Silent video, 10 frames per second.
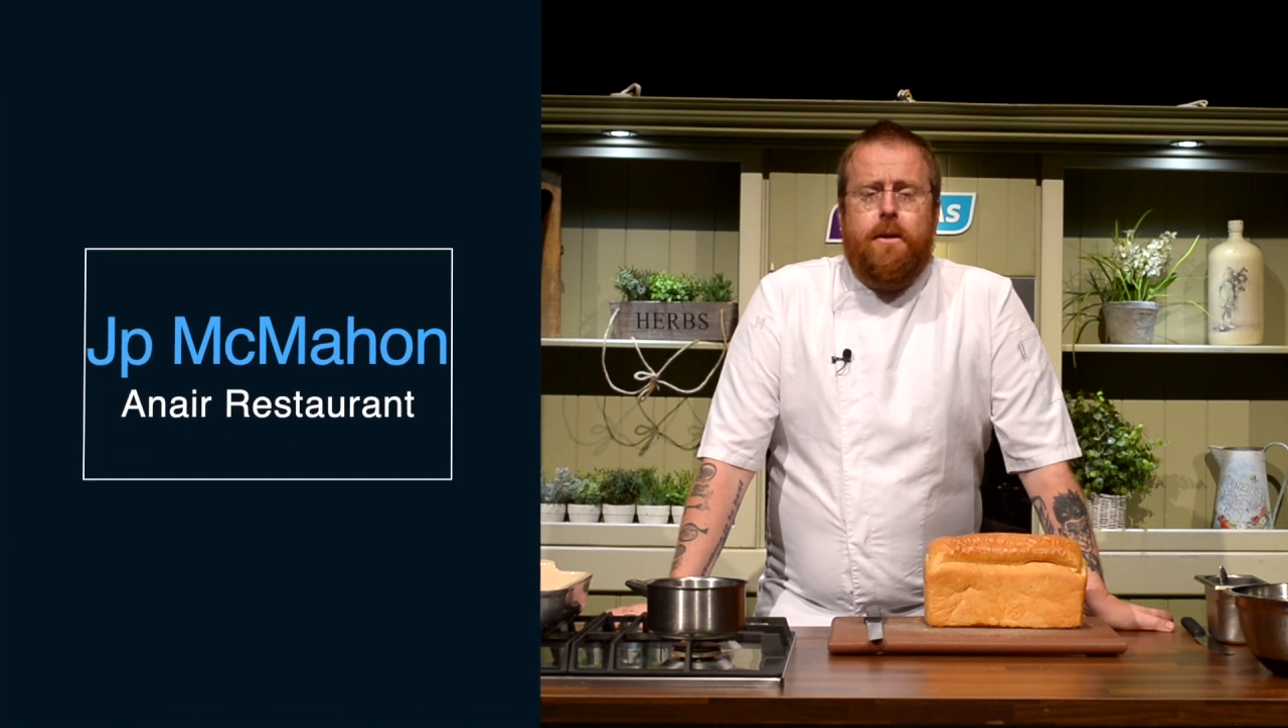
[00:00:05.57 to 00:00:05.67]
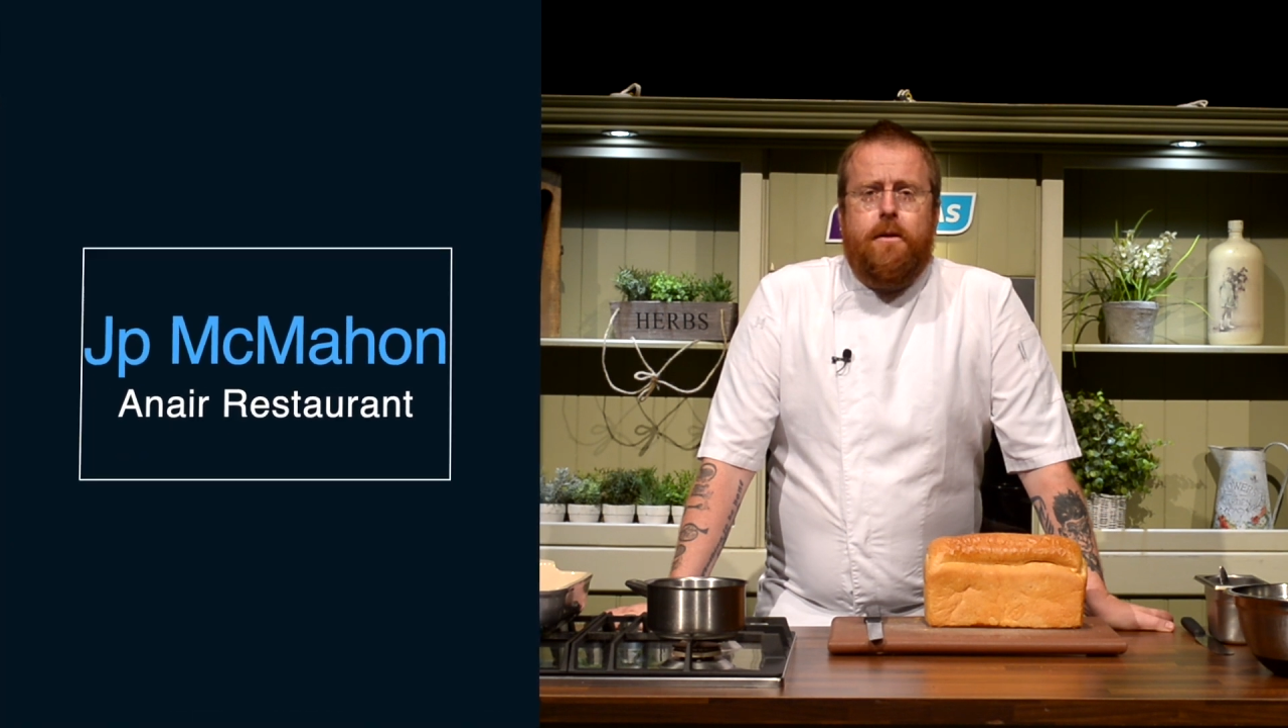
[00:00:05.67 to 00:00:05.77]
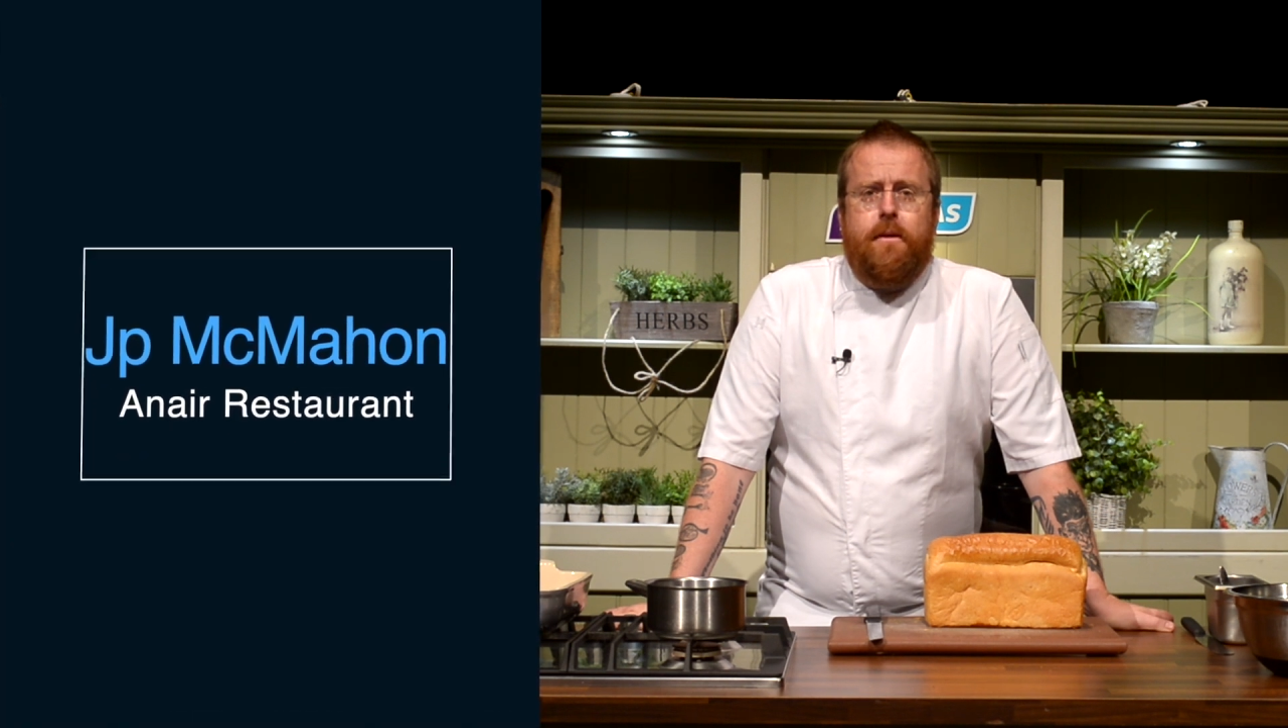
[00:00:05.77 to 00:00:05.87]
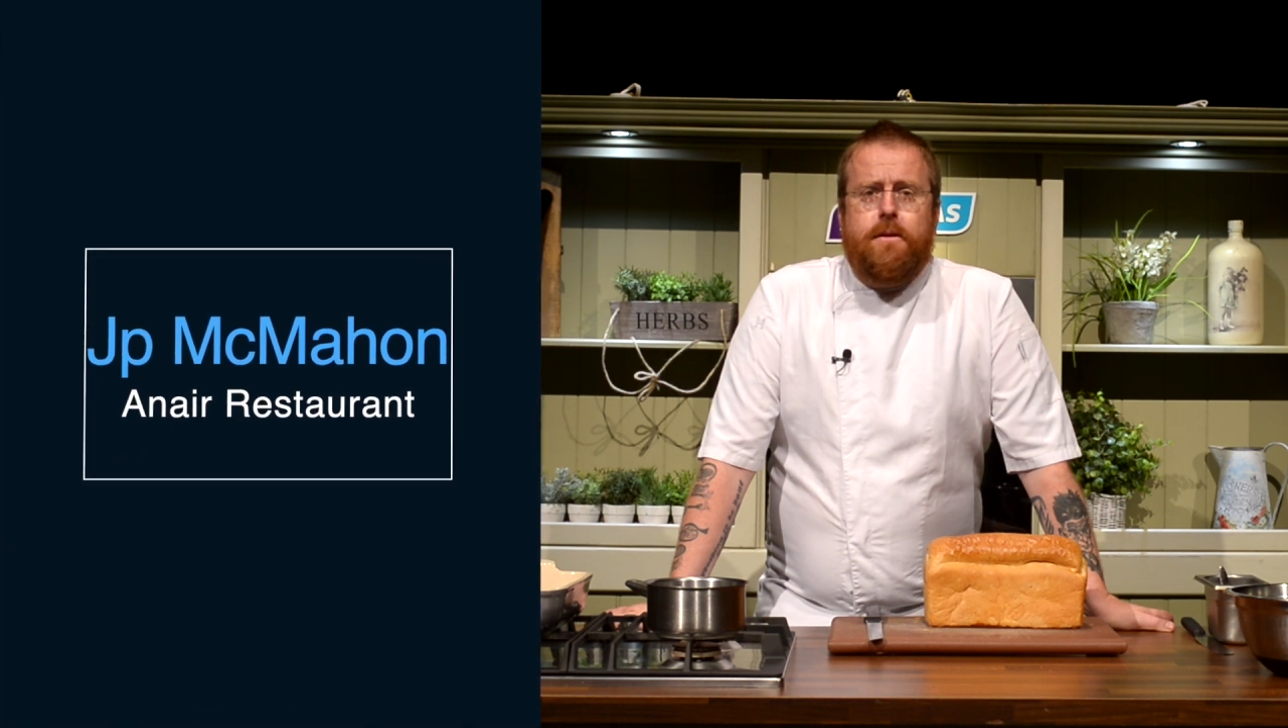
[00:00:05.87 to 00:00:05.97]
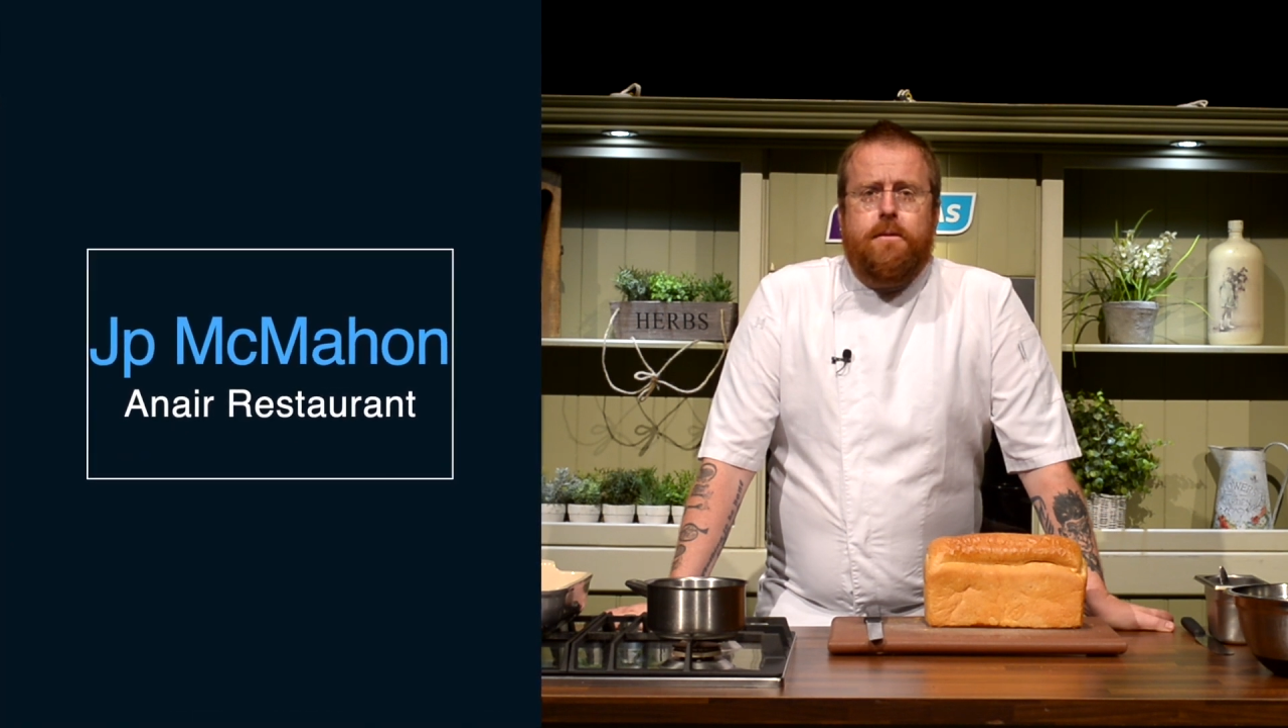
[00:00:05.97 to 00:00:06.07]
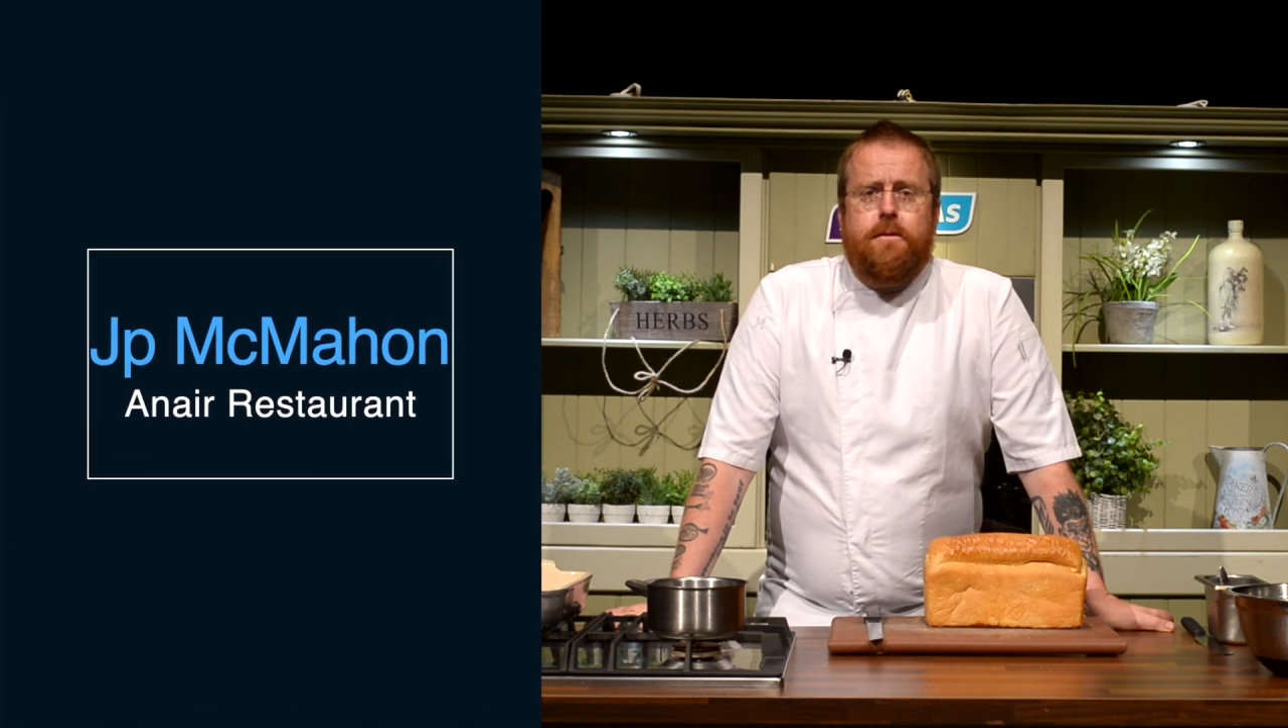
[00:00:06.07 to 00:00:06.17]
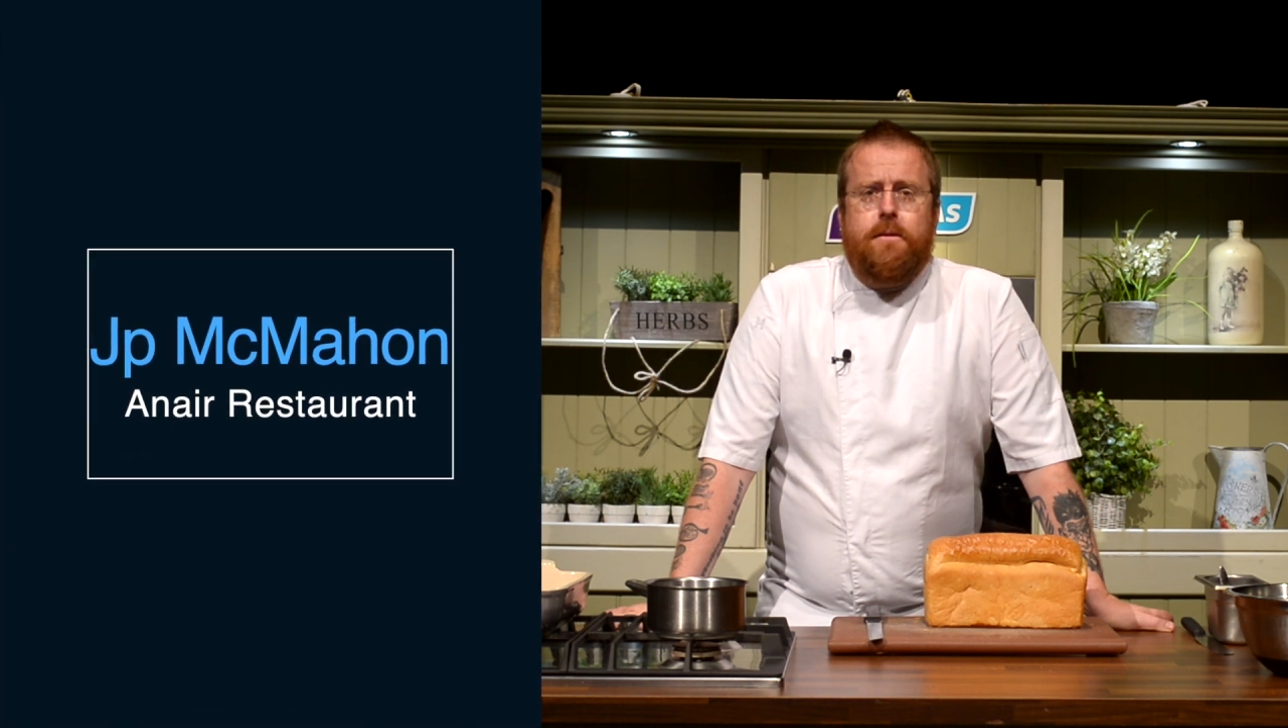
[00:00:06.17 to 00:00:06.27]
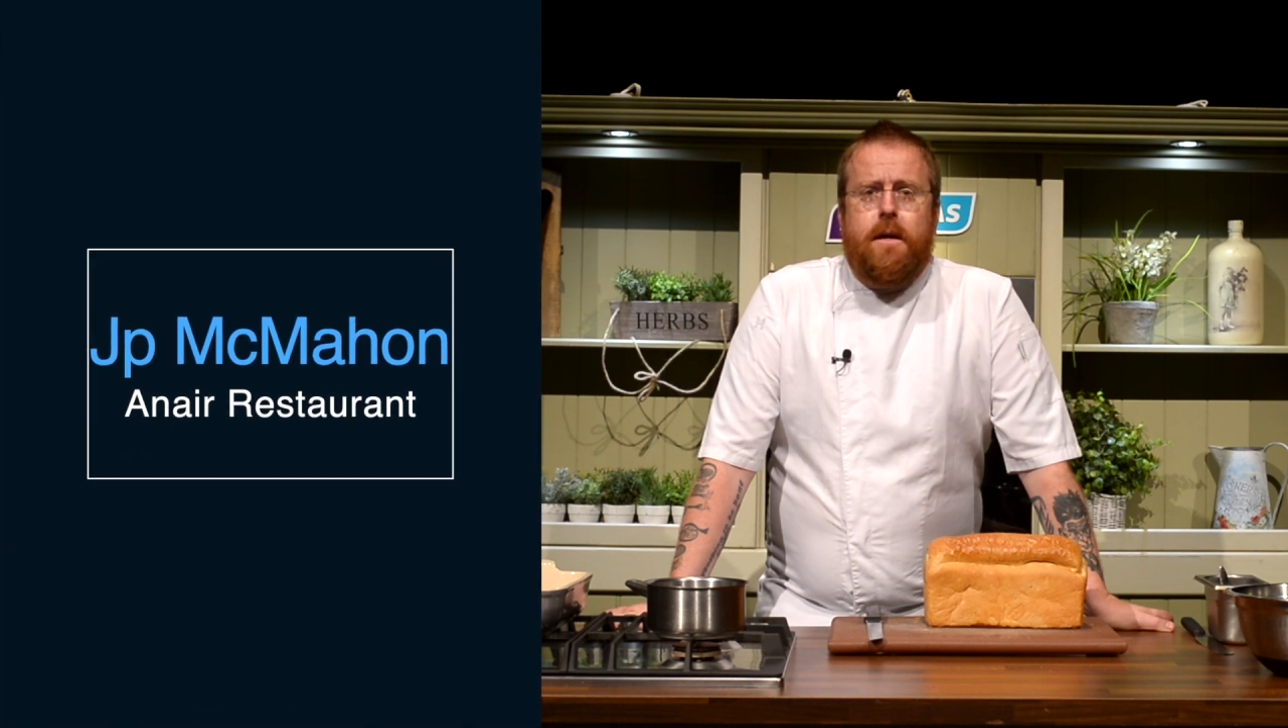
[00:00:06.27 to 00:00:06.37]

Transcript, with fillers: Aniar Restaurant